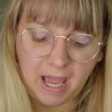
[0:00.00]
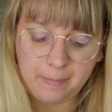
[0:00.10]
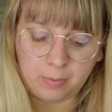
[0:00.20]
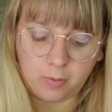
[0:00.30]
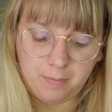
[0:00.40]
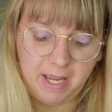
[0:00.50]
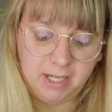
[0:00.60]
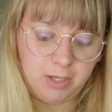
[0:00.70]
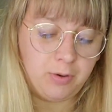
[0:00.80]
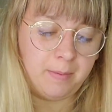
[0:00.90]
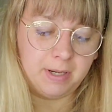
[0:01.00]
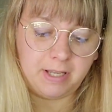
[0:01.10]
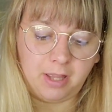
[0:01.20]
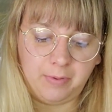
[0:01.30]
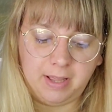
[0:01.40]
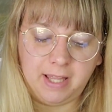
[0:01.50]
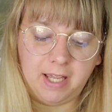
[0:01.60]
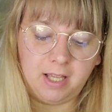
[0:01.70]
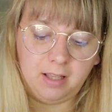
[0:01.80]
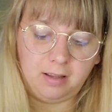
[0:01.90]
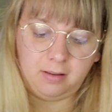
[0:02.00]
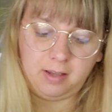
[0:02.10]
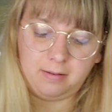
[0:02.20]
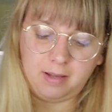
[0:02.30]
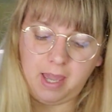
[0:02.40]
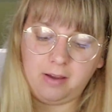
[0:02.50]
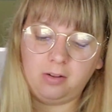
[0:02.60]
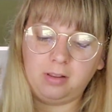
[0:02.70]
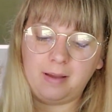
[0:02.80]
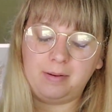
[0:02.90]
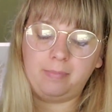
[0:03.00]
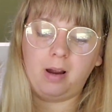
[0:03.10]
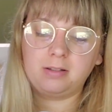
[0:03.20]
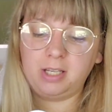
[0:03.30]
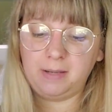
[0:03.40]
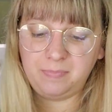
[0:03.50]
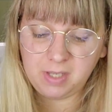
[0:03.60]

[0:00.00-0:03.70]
apple, romaine, cucumber, celery, le le kale, lemon, parsley.